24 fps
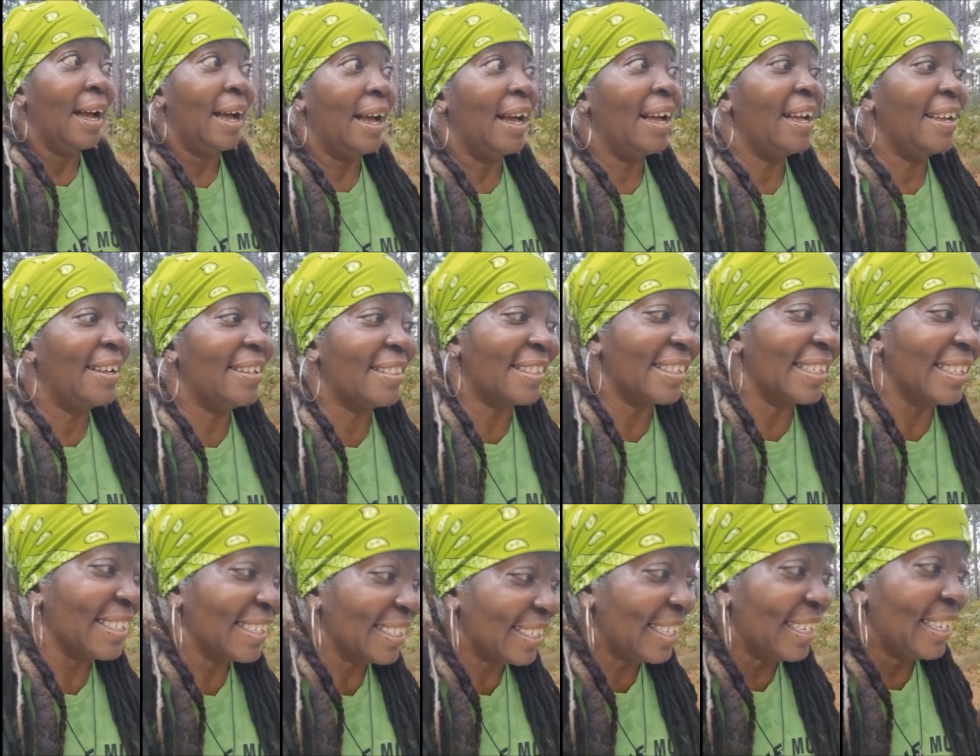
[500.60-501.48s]
I
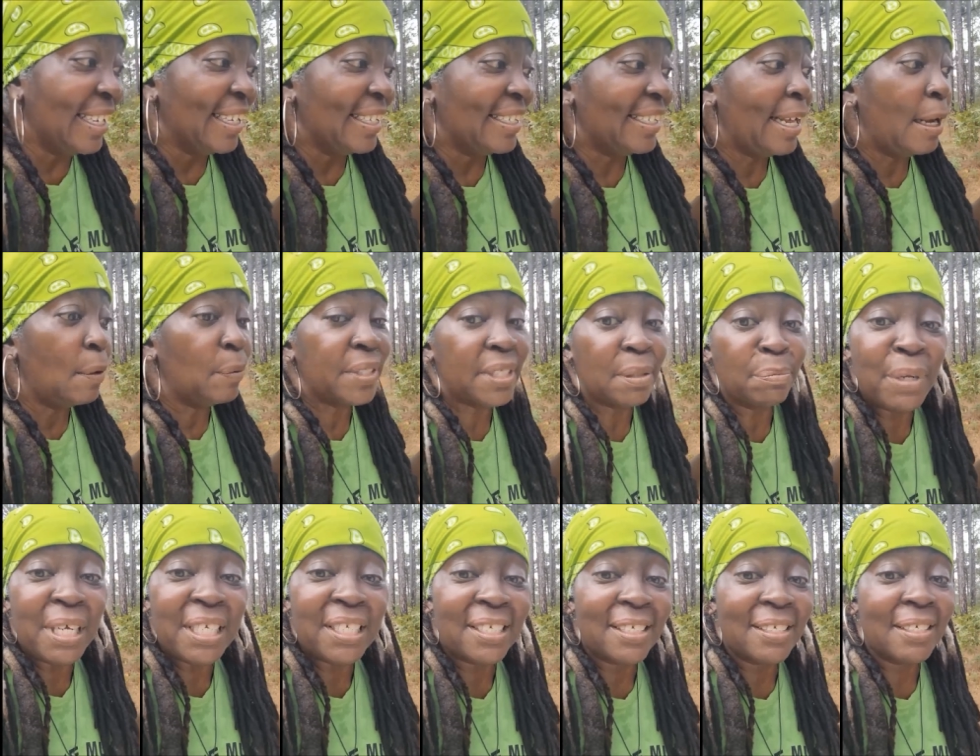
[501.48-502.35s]
think that was a
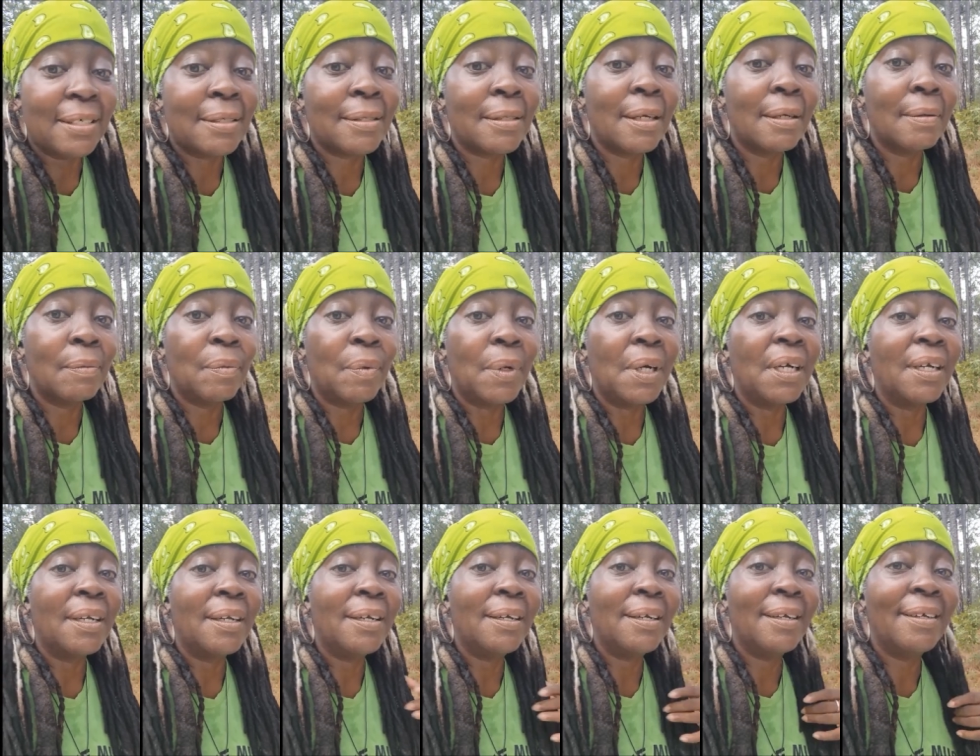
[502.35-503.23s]
message of
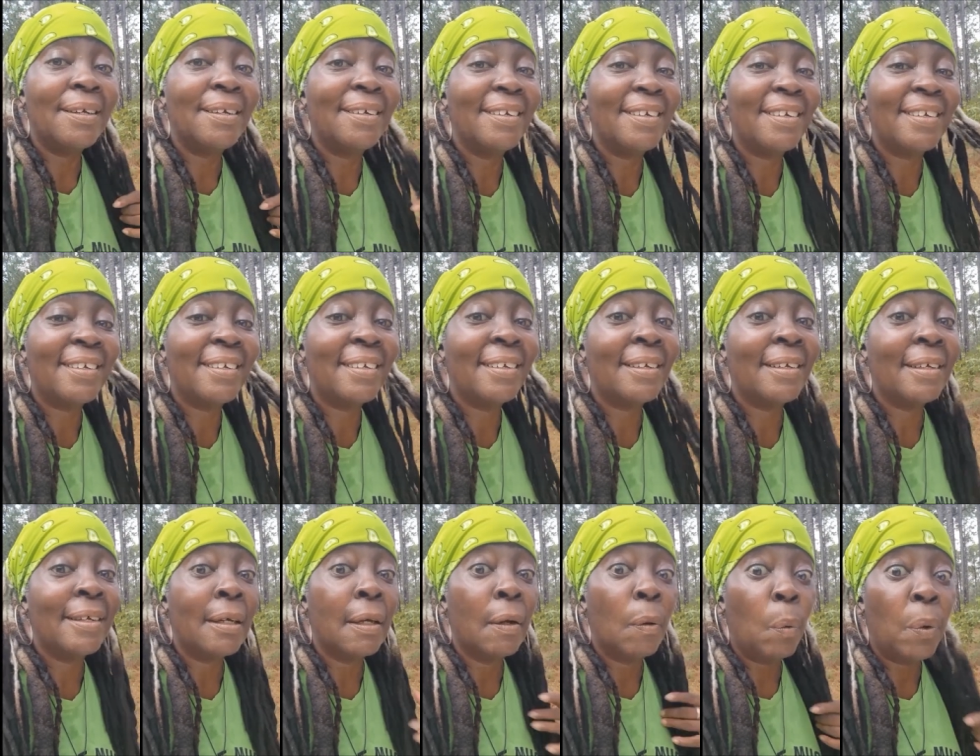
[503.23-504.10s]
someone.
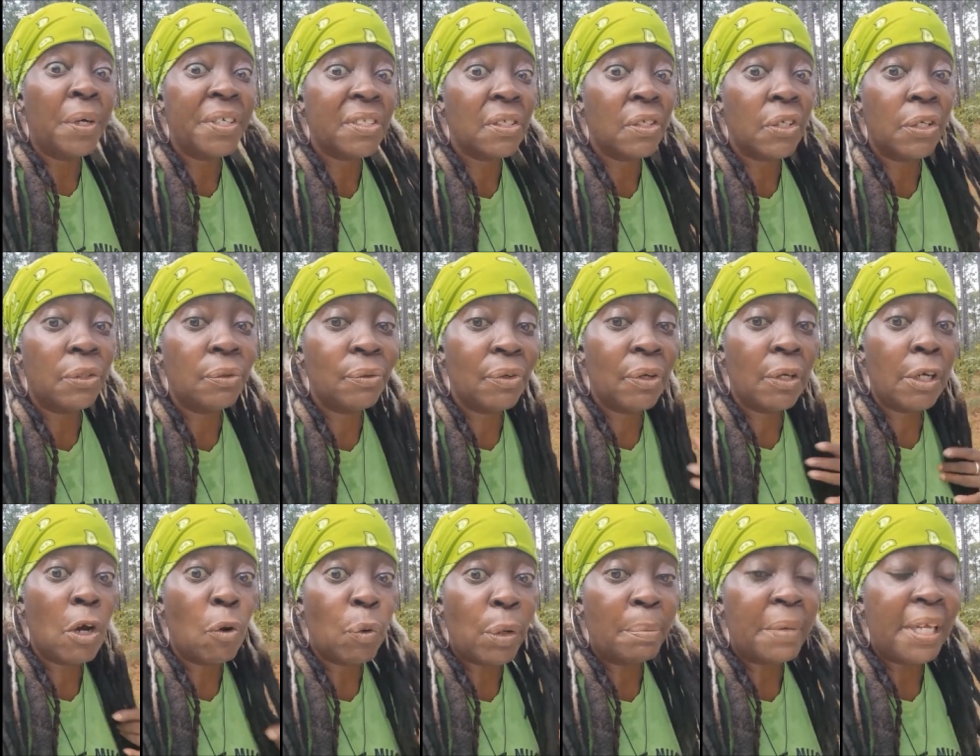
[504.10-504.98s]
Was it you?
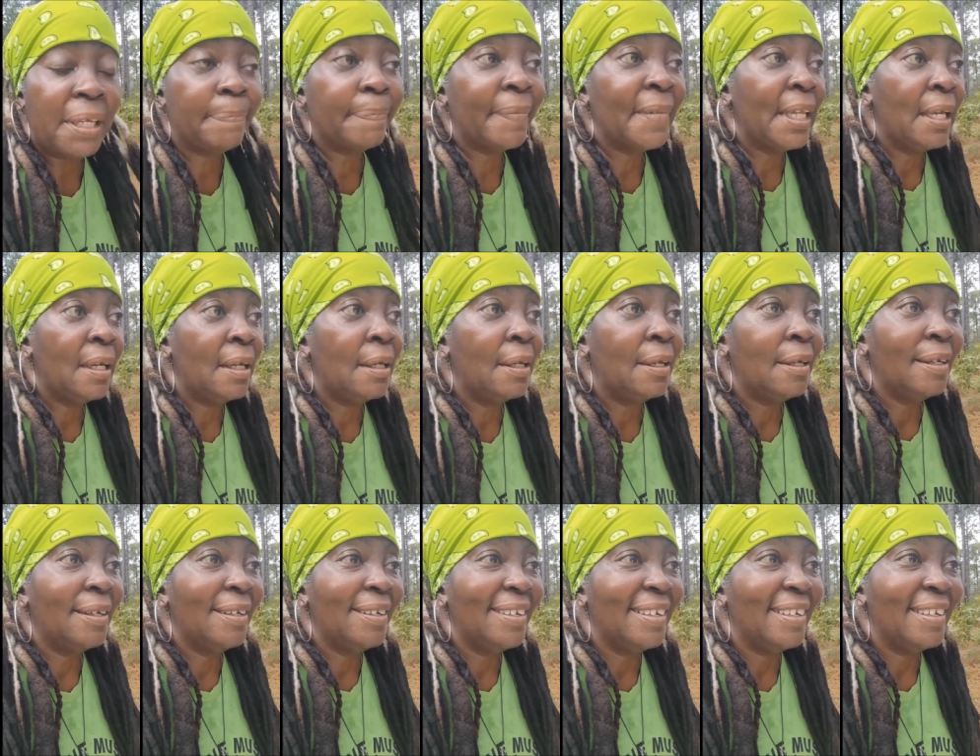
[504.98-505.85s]
Know what I mean?
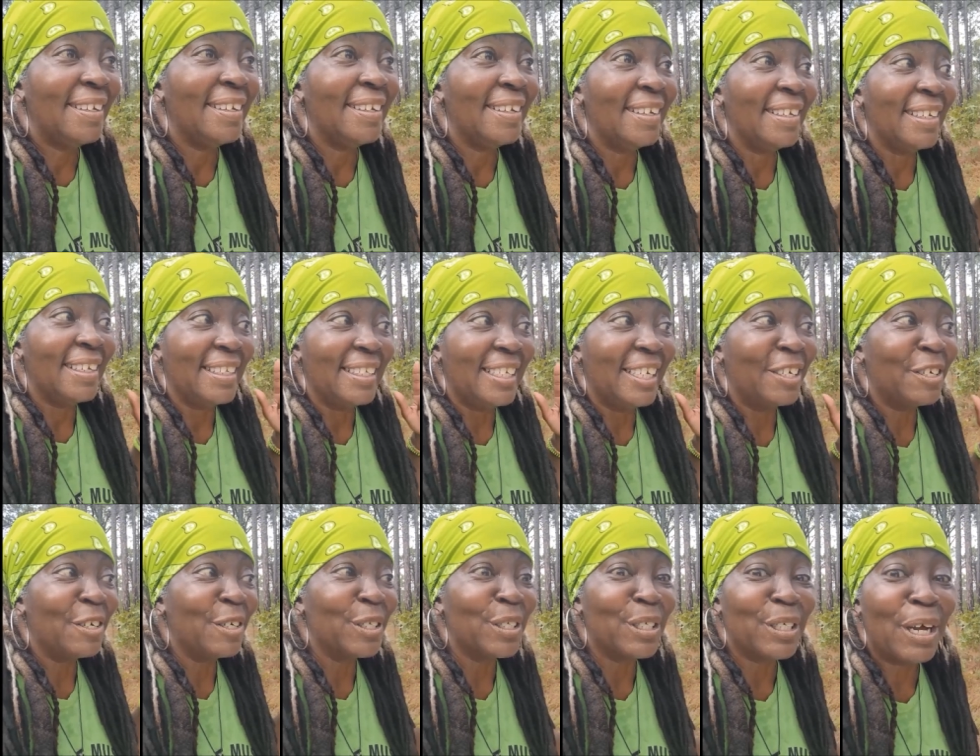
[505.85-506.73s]
There
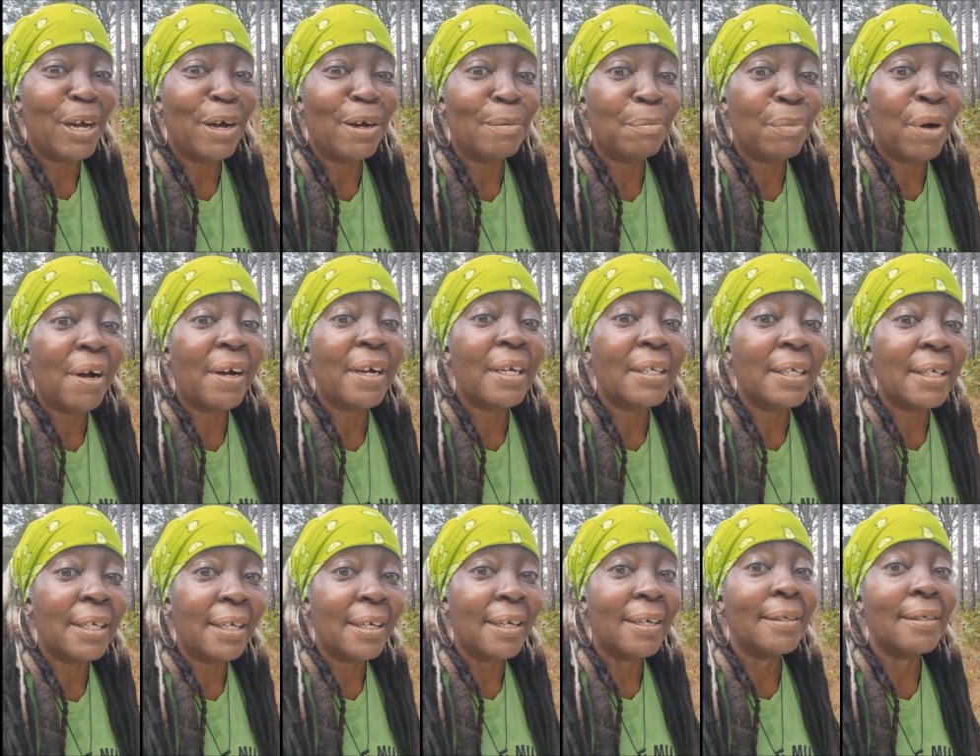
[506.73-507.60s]
goes the dog barking
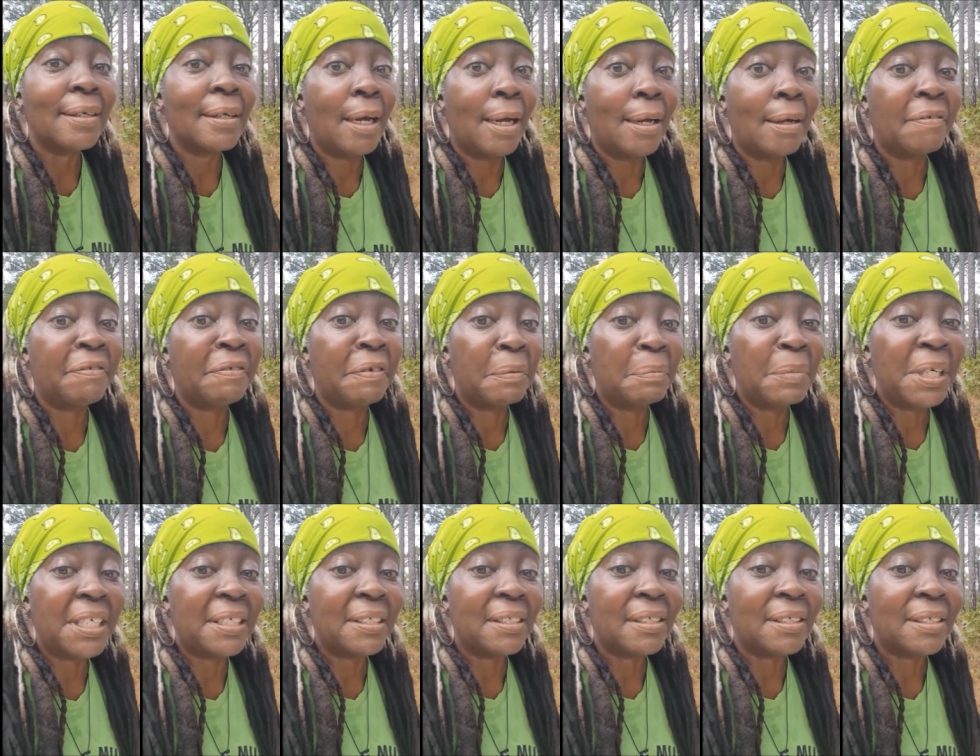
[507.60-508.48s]
again.
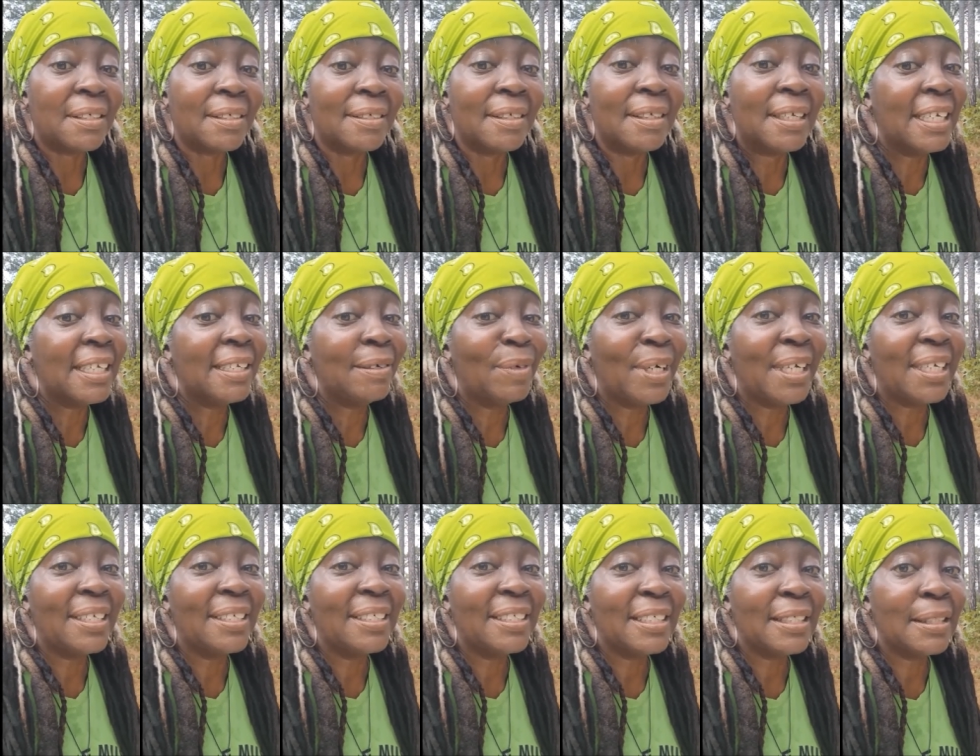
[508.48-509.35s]
Confirmation.
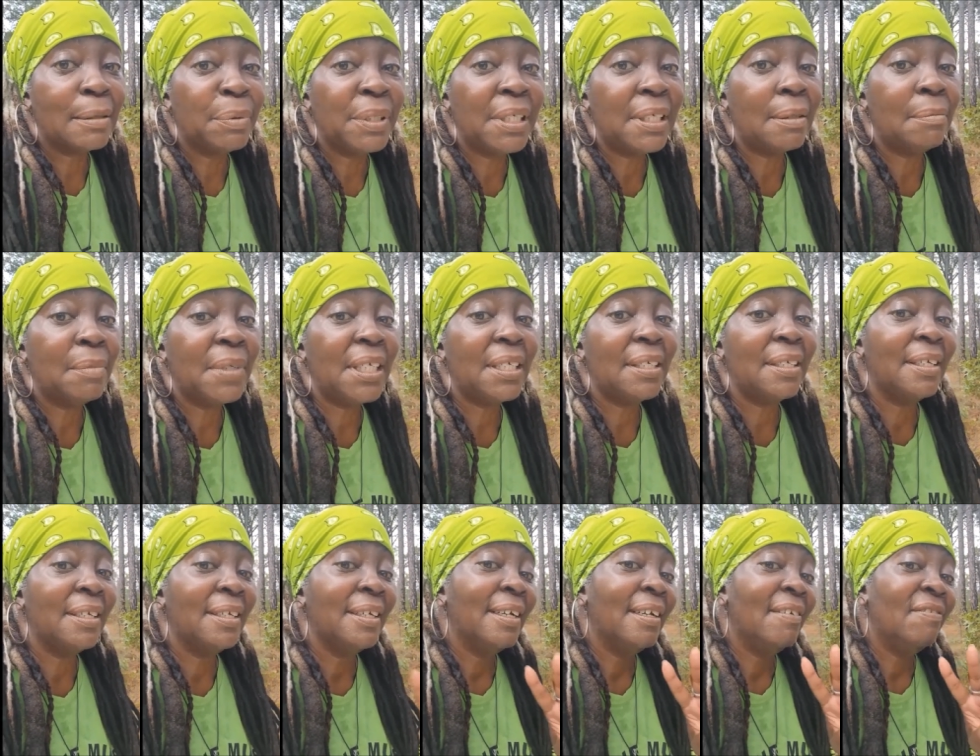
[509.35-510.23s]
Anyway, just being me.
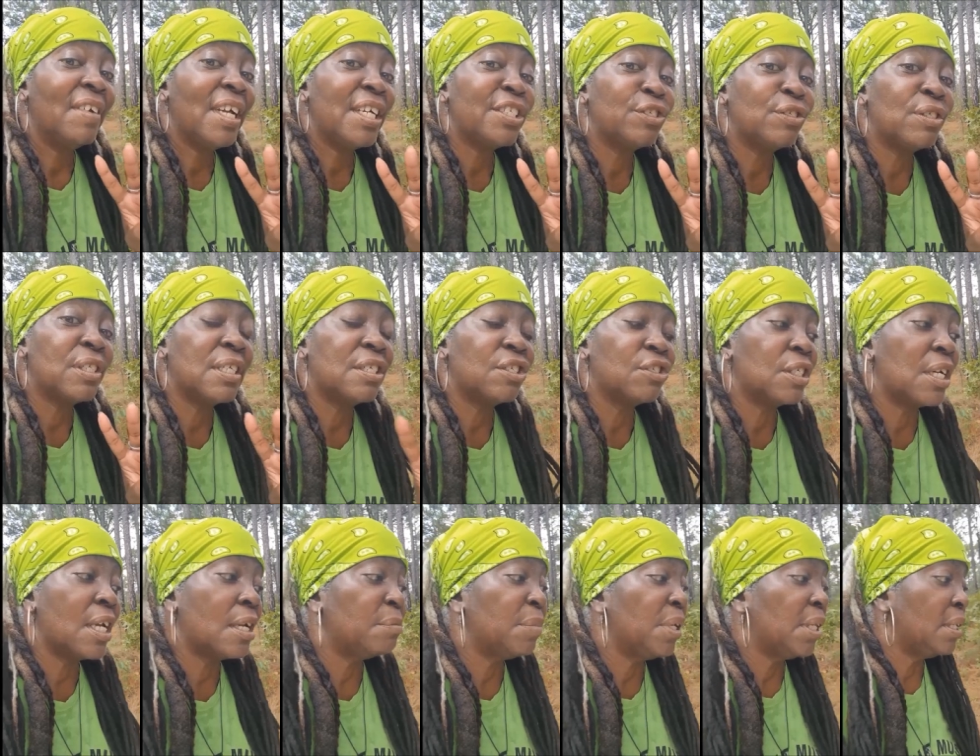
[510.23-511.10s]
Not just
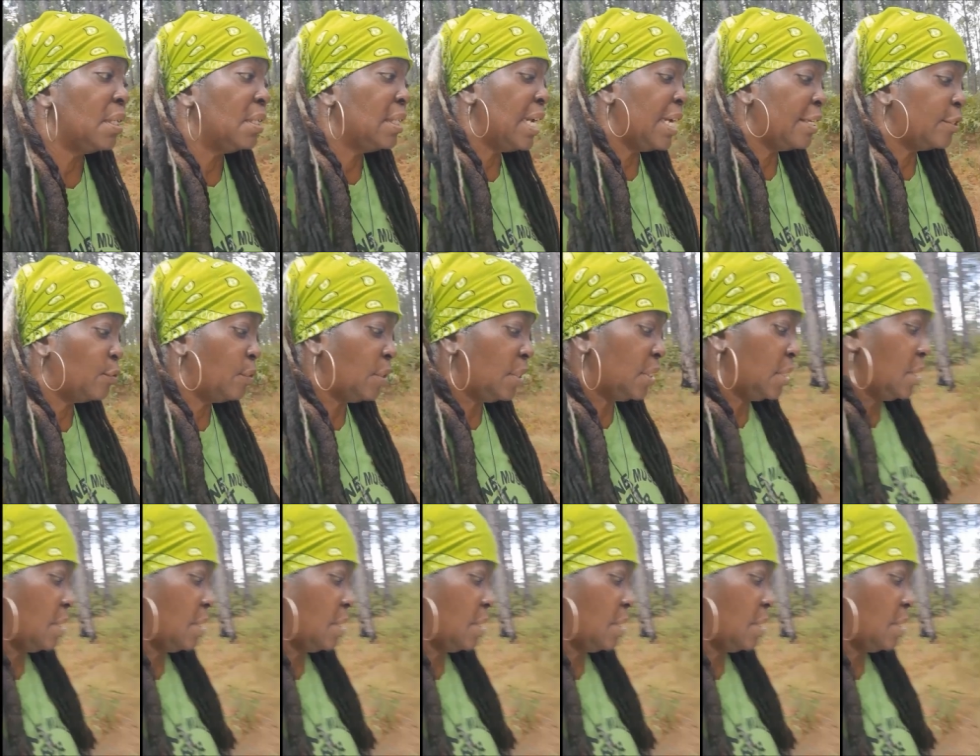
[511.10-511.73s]
entertainment. Naturally